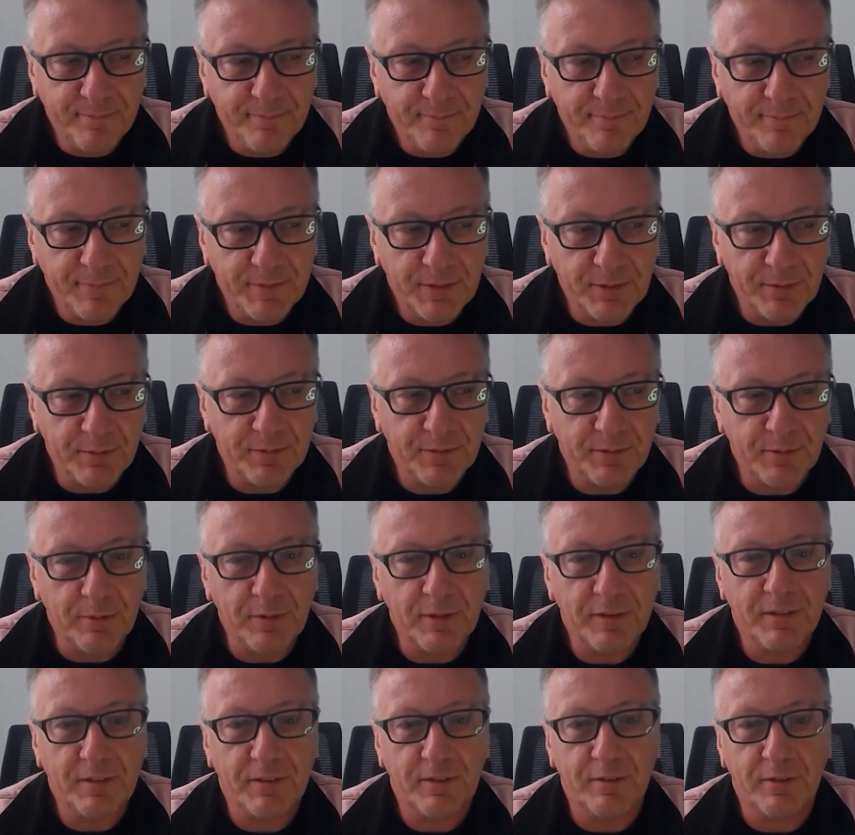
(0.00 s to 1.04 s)

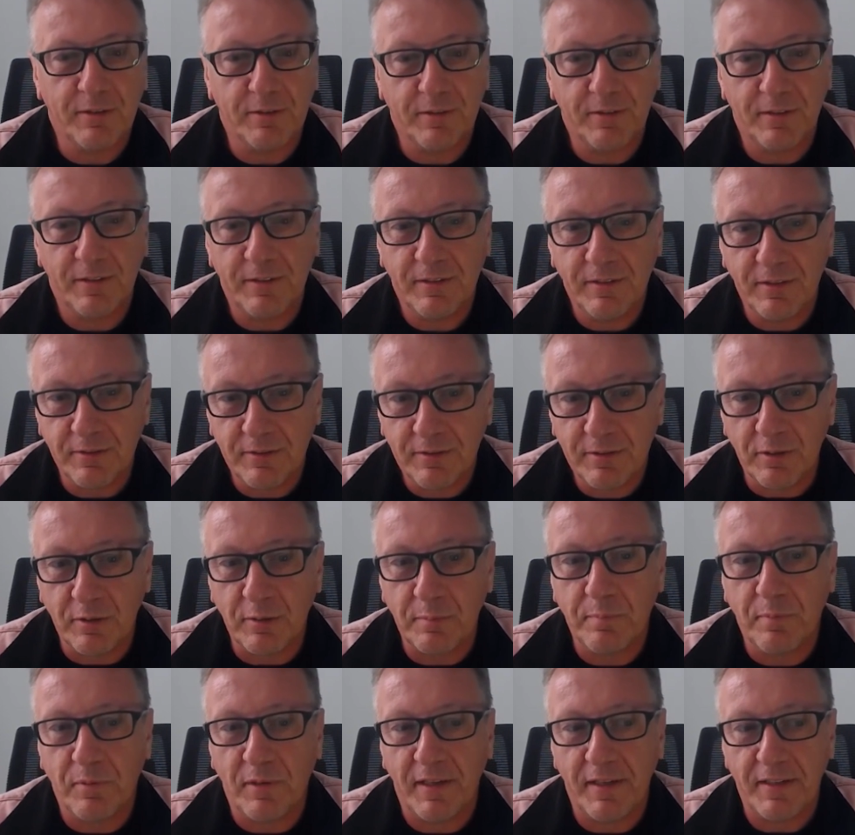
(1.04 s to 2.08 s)
it's a
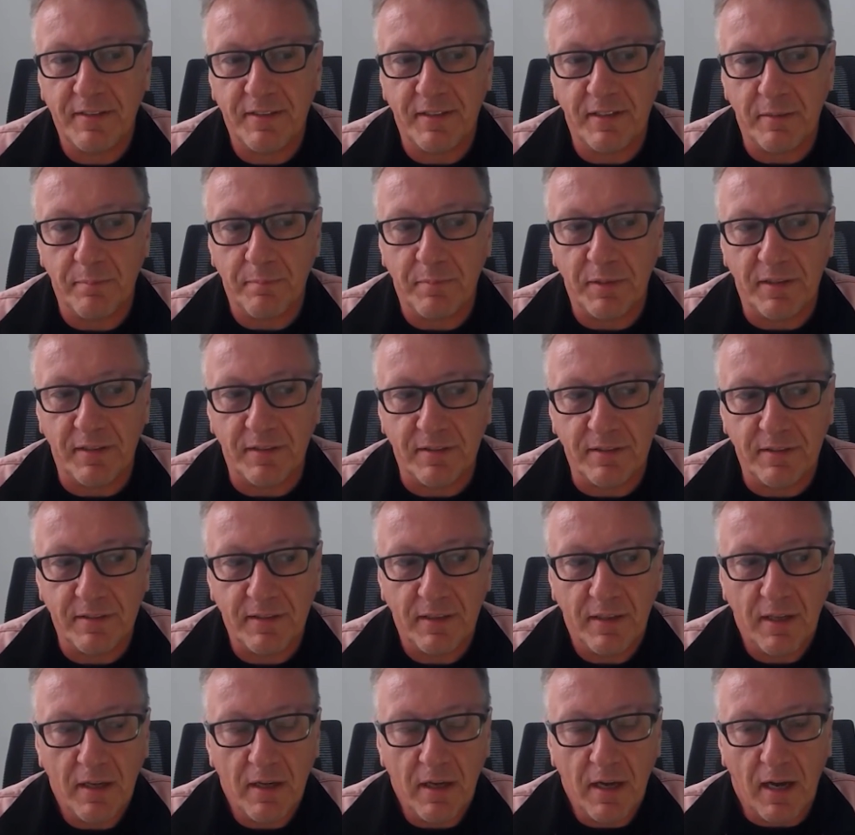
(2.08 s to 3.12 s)
surprising beast.
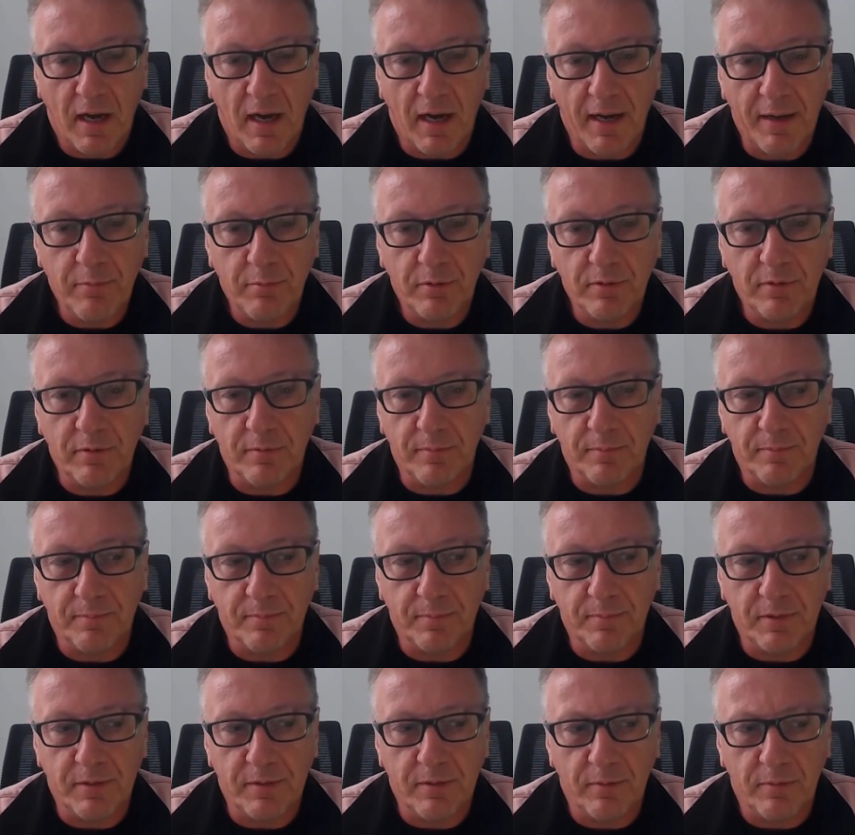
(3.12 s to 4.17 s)
I would,
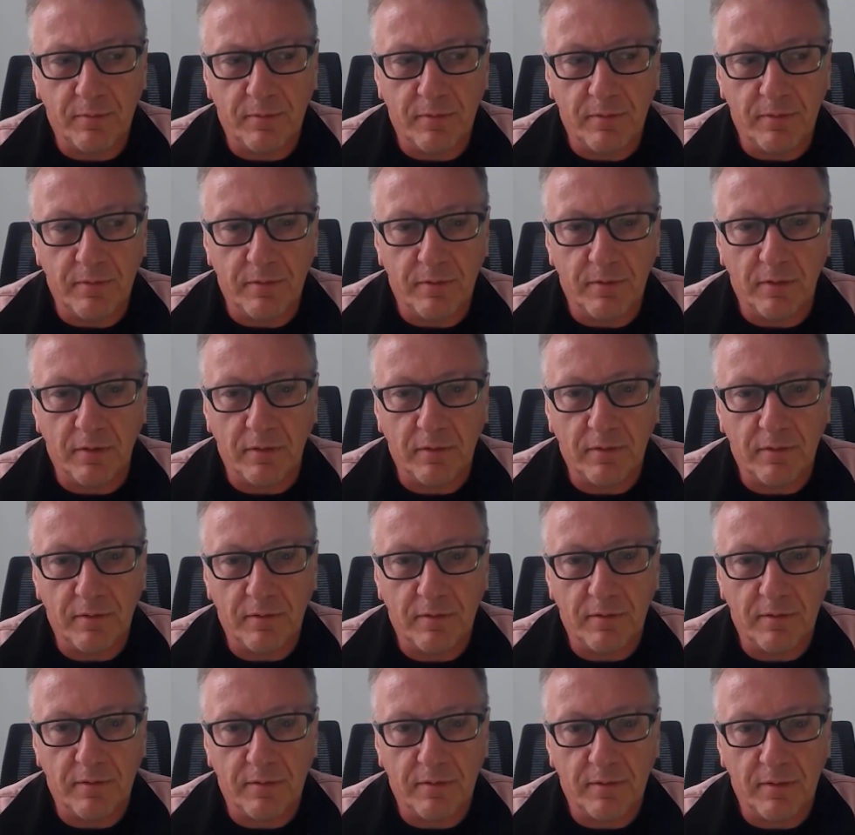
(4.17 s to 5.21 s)
not
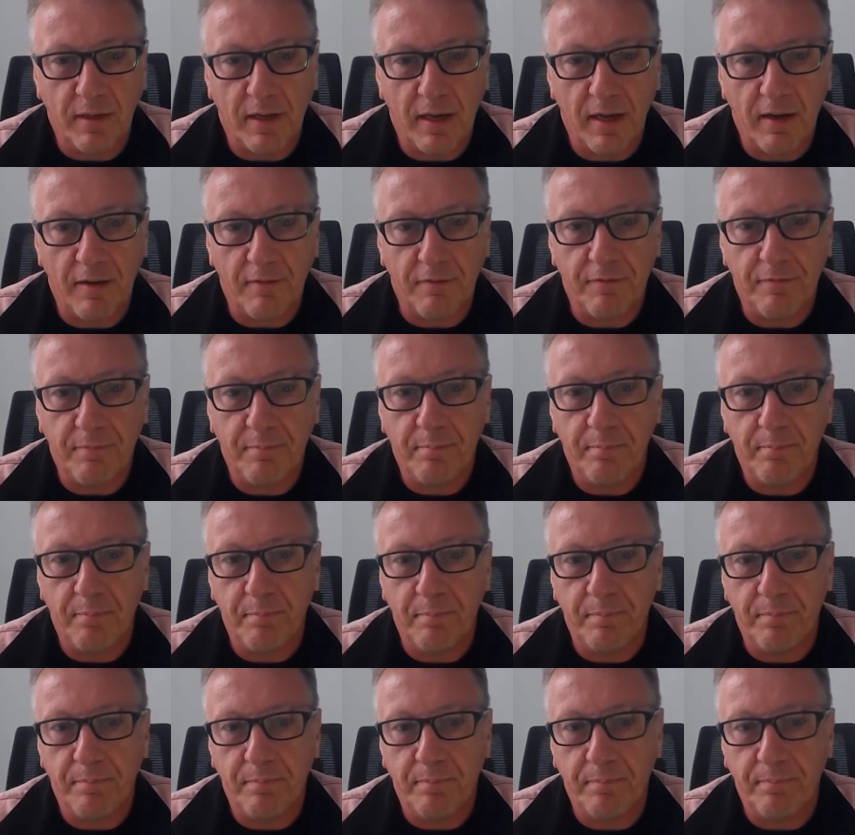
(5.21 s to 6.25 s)
have
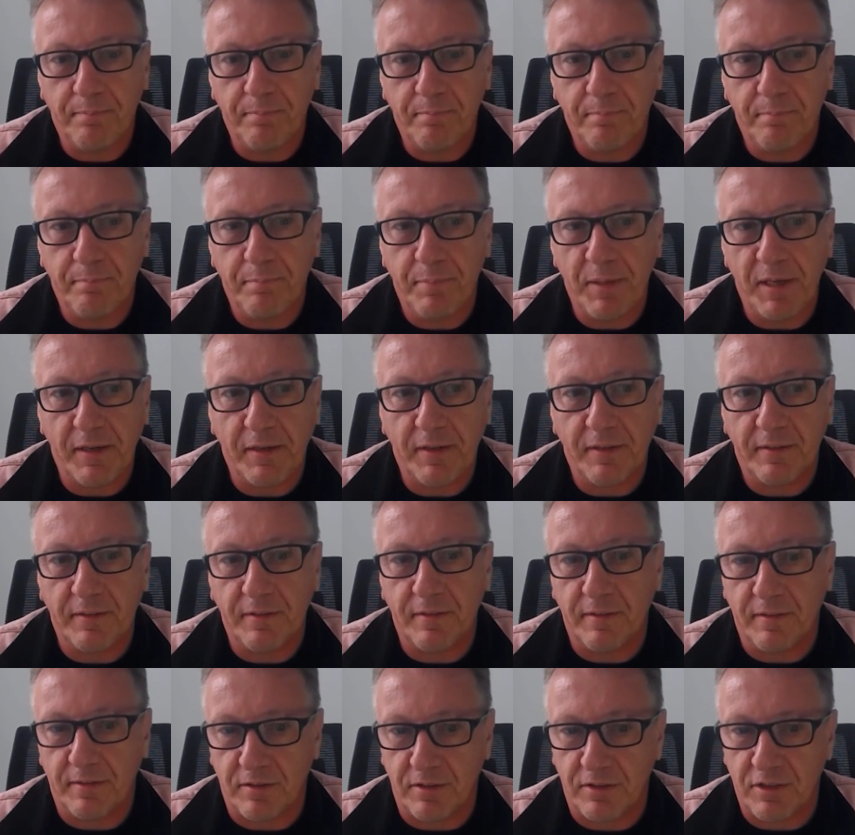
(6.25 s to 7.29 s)
picked
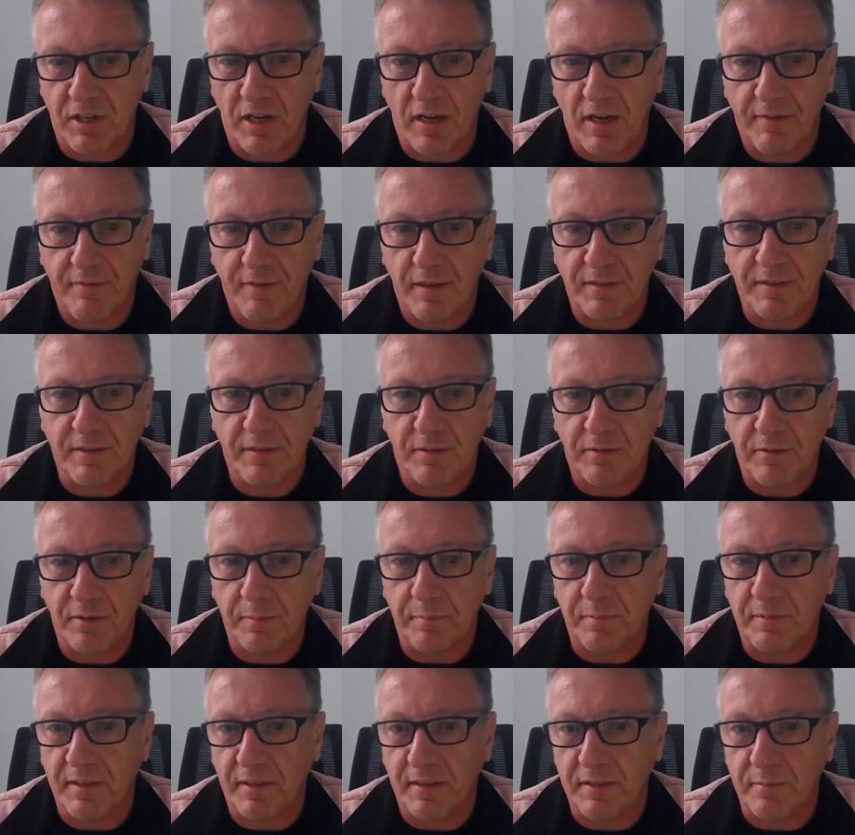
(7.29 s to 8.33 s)

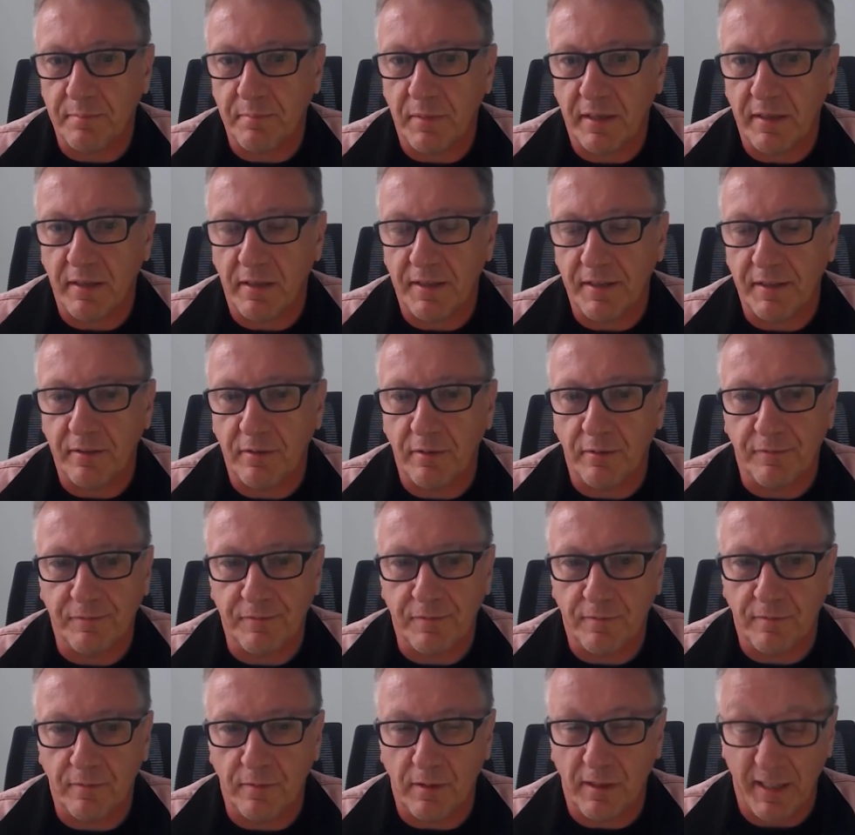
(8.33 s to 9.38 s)
JavaScript as my
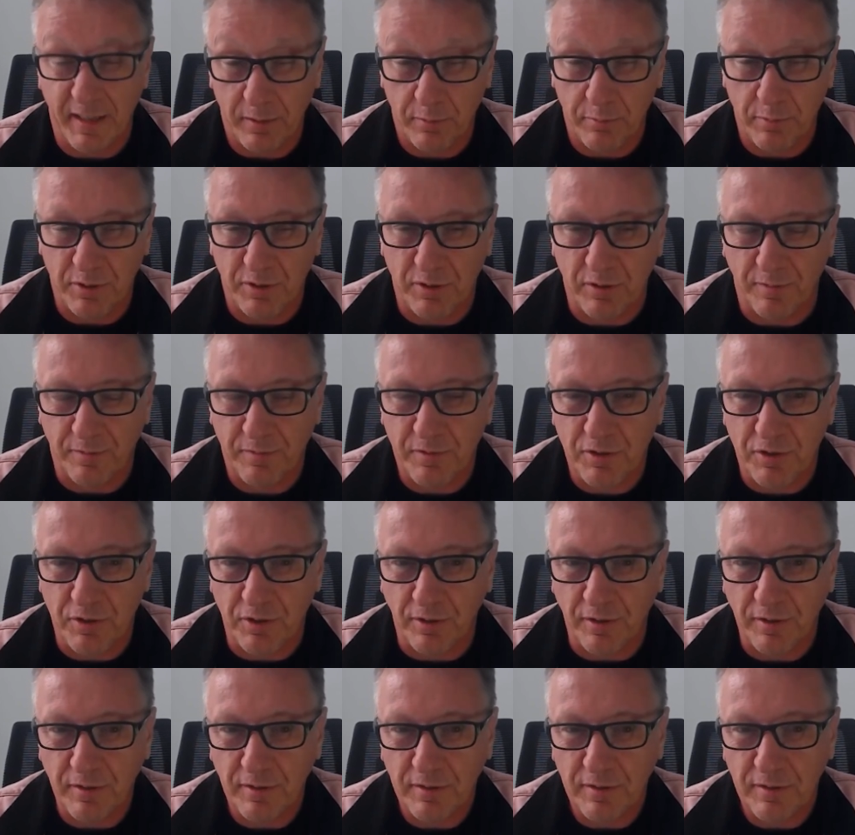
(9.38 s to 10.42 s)
language of
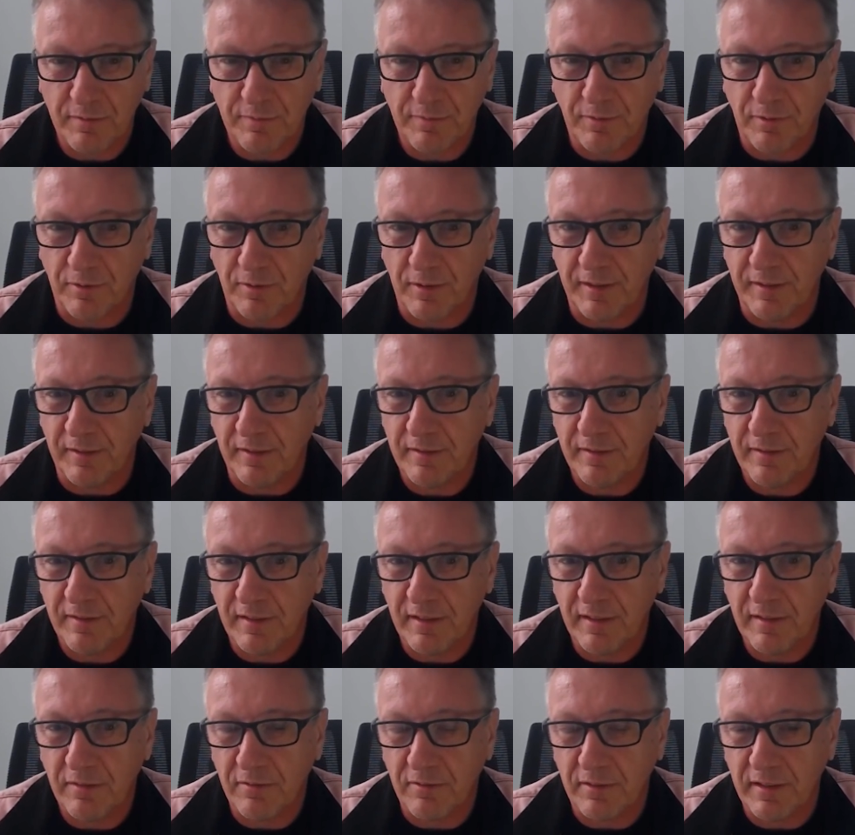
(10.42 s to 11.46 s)
choice for
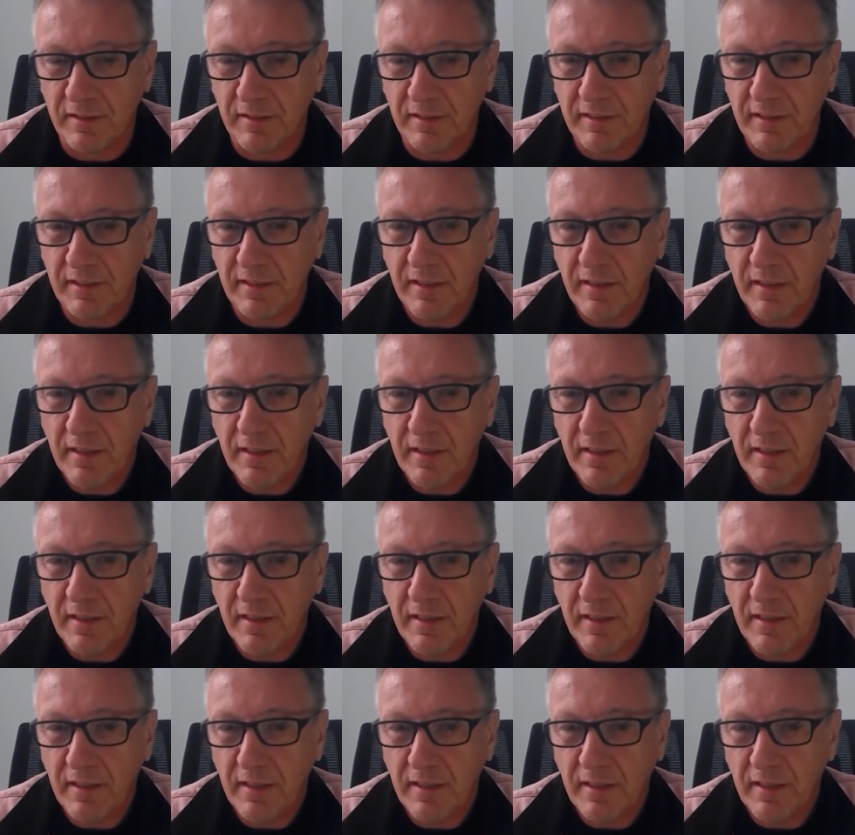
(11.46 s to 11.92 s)
anything, really.